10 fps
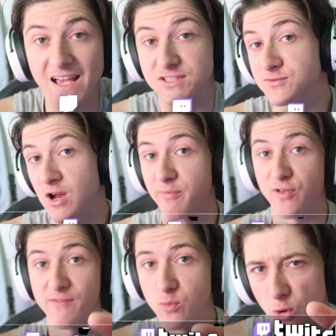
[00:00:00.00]
yeah, subscribe
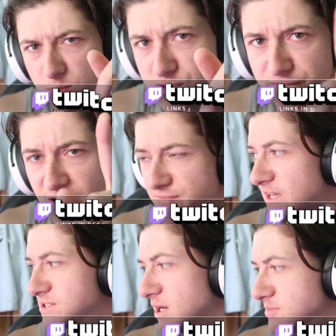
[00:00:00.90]
if you haven't. We're almost on
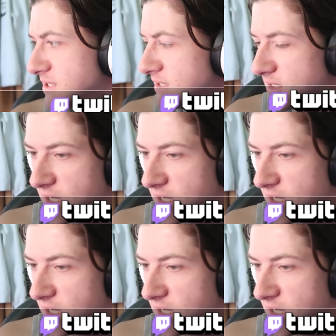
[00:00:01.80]
5k subs.